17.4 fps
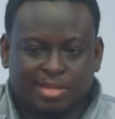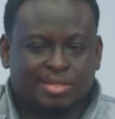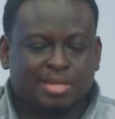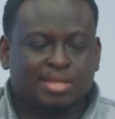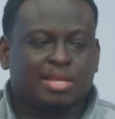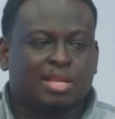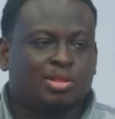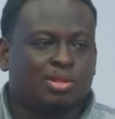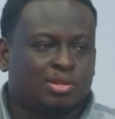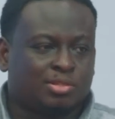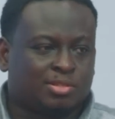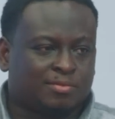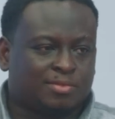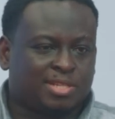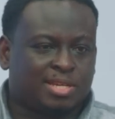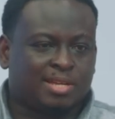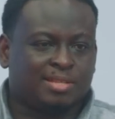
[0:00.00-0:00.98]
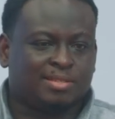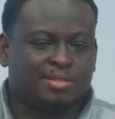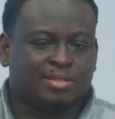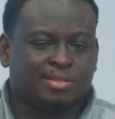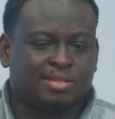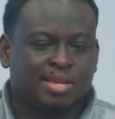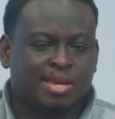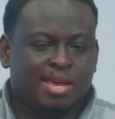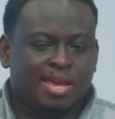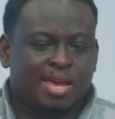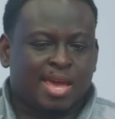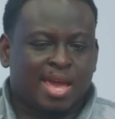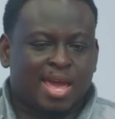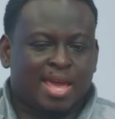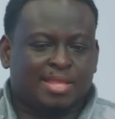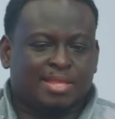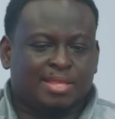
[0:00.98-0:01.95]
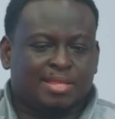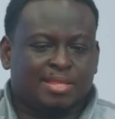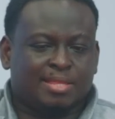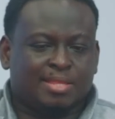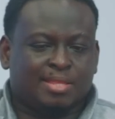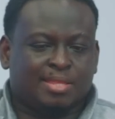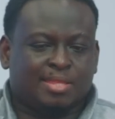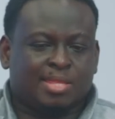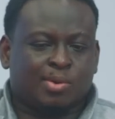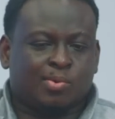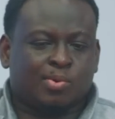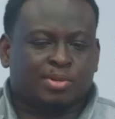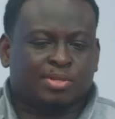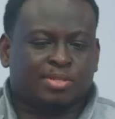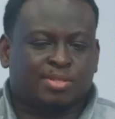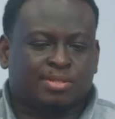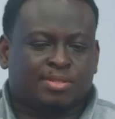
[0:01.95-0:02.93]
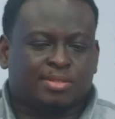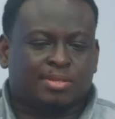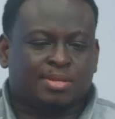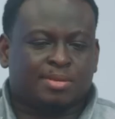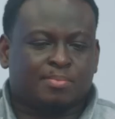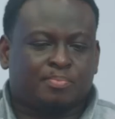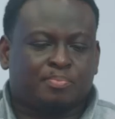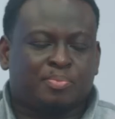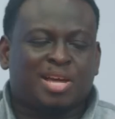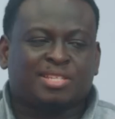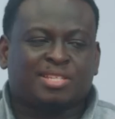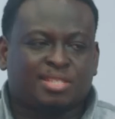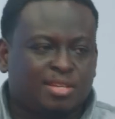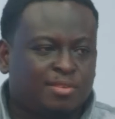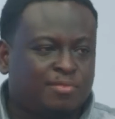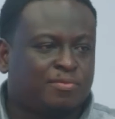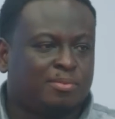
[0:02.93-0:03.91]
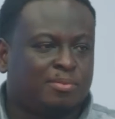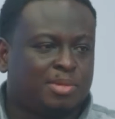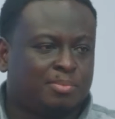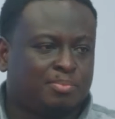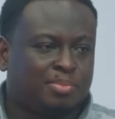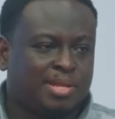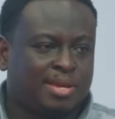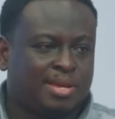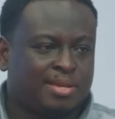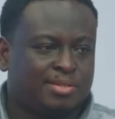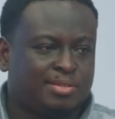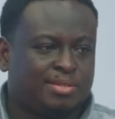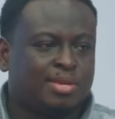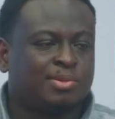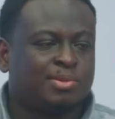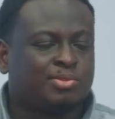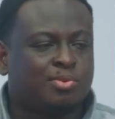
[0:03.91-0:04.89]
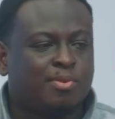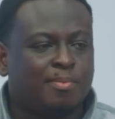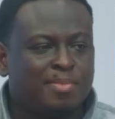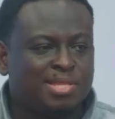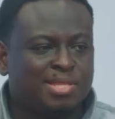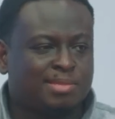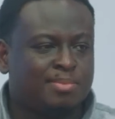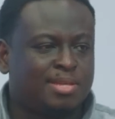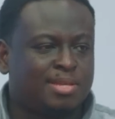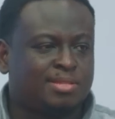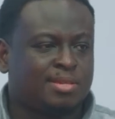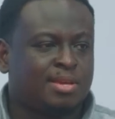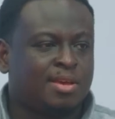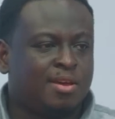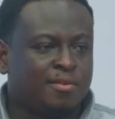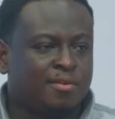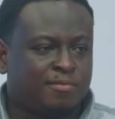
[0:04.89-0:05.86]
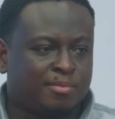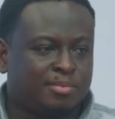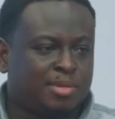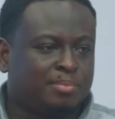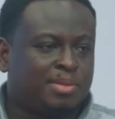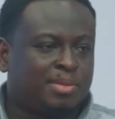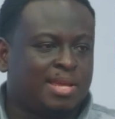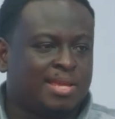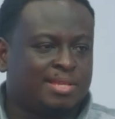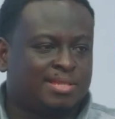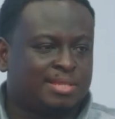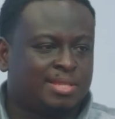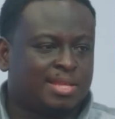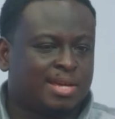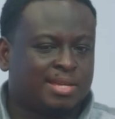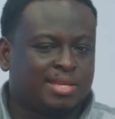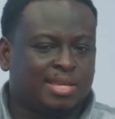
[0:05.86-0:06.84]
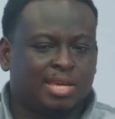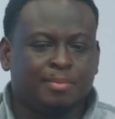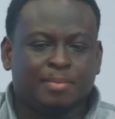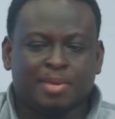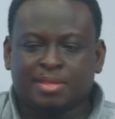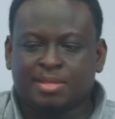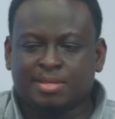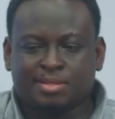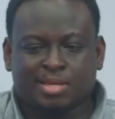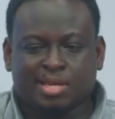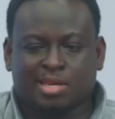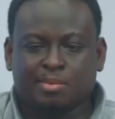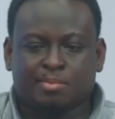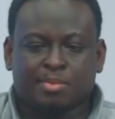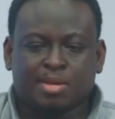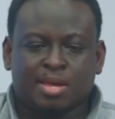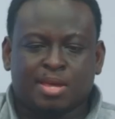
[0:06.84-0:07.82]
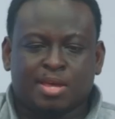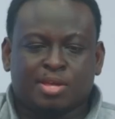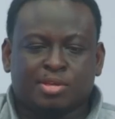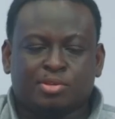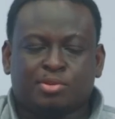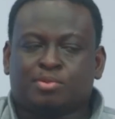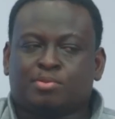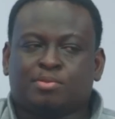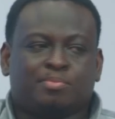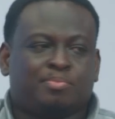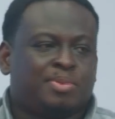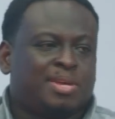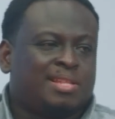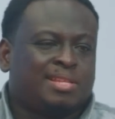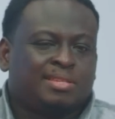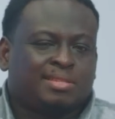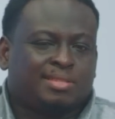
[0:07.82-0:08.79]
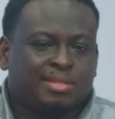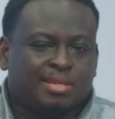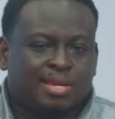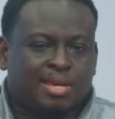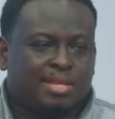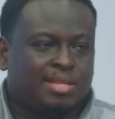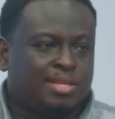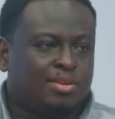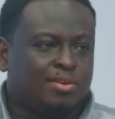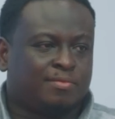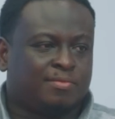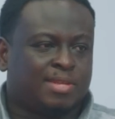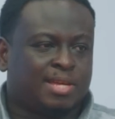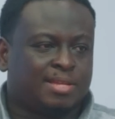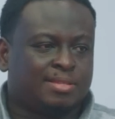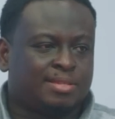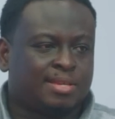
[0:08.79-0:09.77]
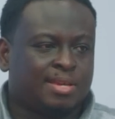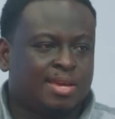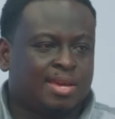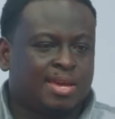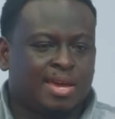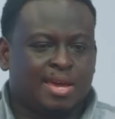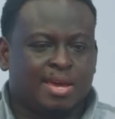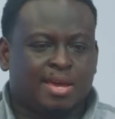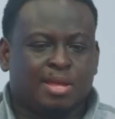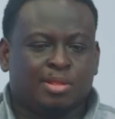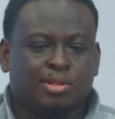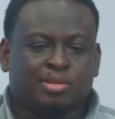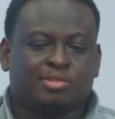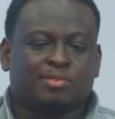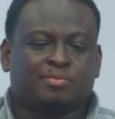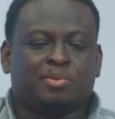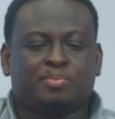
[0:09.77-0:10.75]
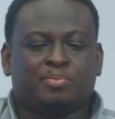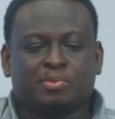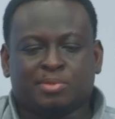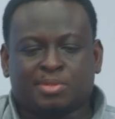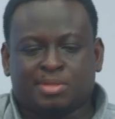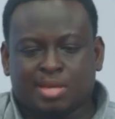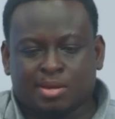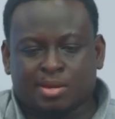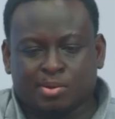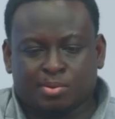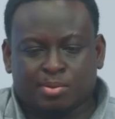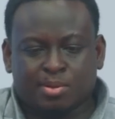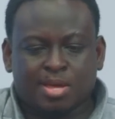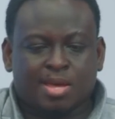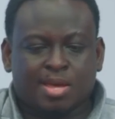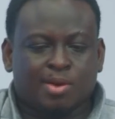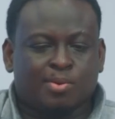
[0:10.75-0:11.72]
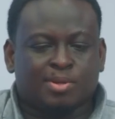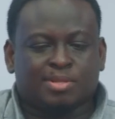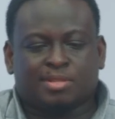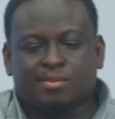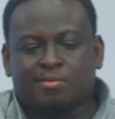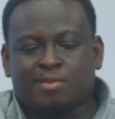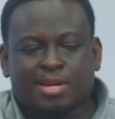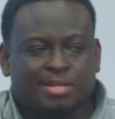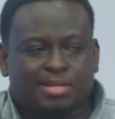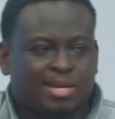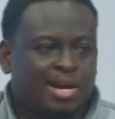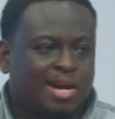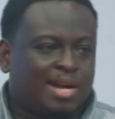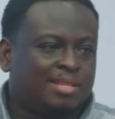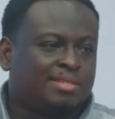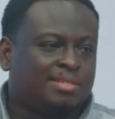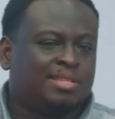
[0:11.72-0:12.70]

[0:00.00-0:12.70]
created a lot of chances. And there was passion from the players. There was commitment from the players in that game. In this game, you could barely see any of that. A lot of people will say, oh, it was the red card.